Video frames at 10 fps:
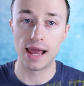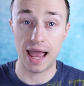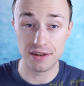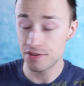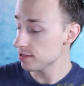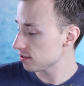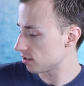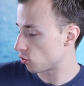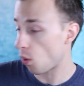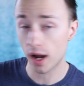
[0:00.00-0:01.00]
And this is
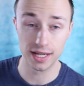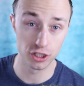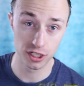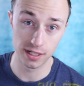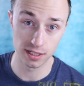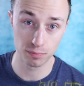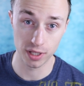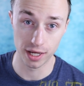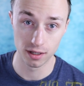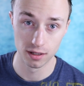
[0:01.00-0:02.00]
a Quad HD
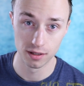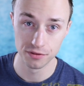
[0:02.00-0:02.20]
display.